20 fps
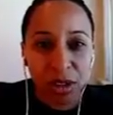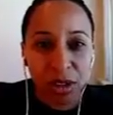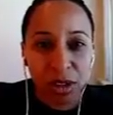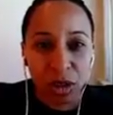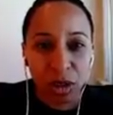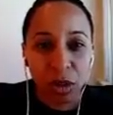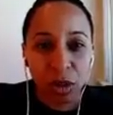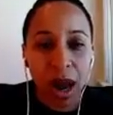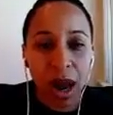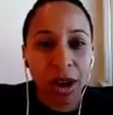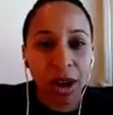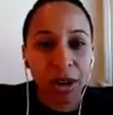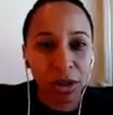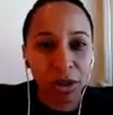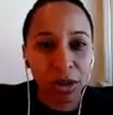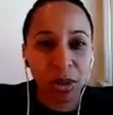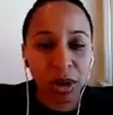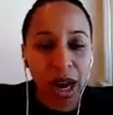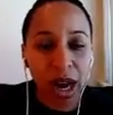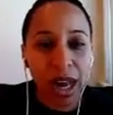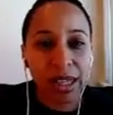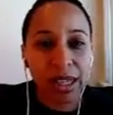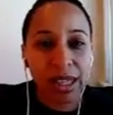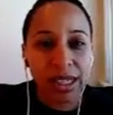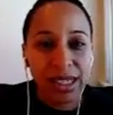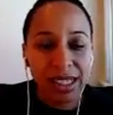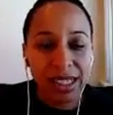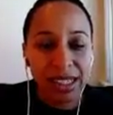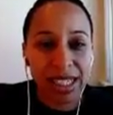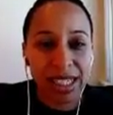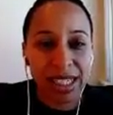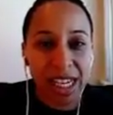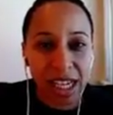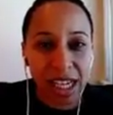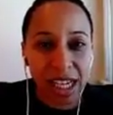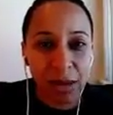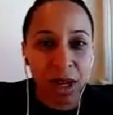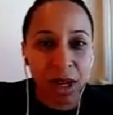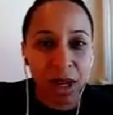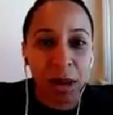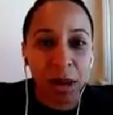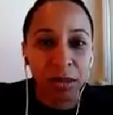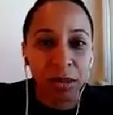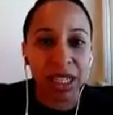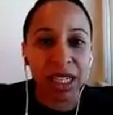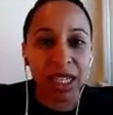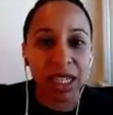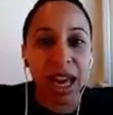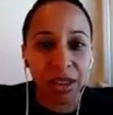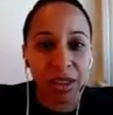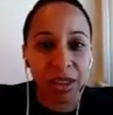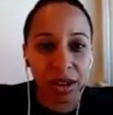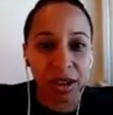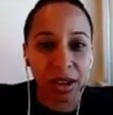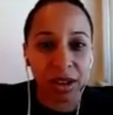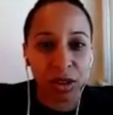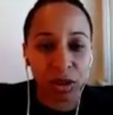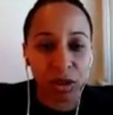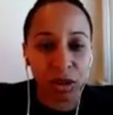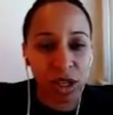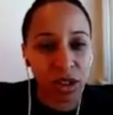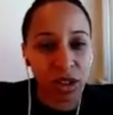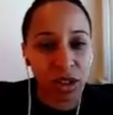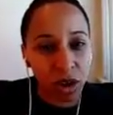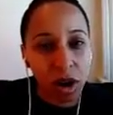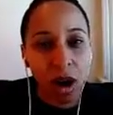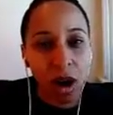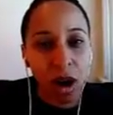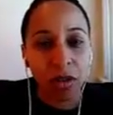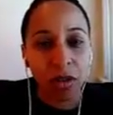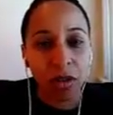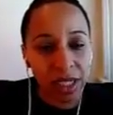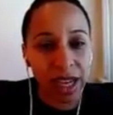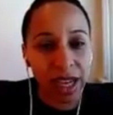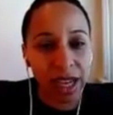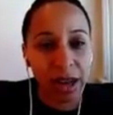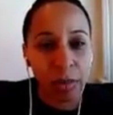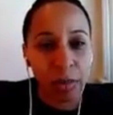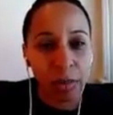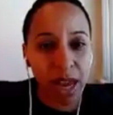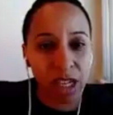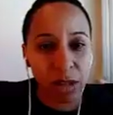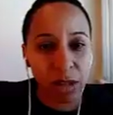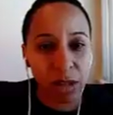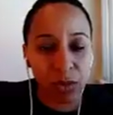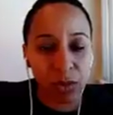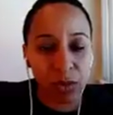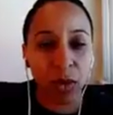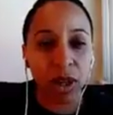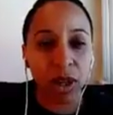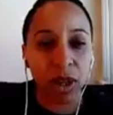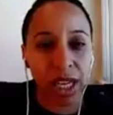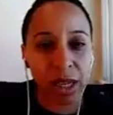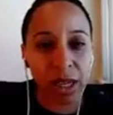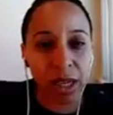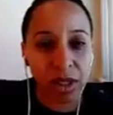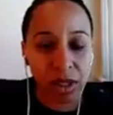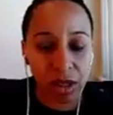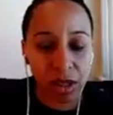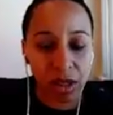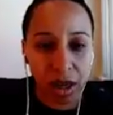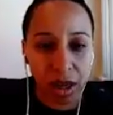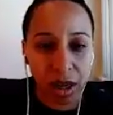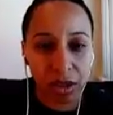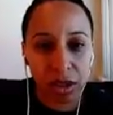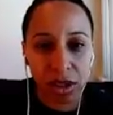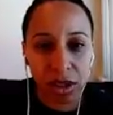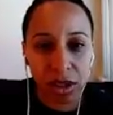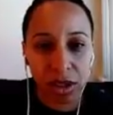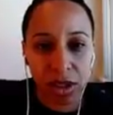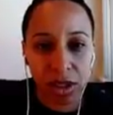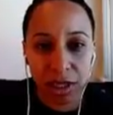So how do you guys as a team come together so that you're all on the same page before a game starts?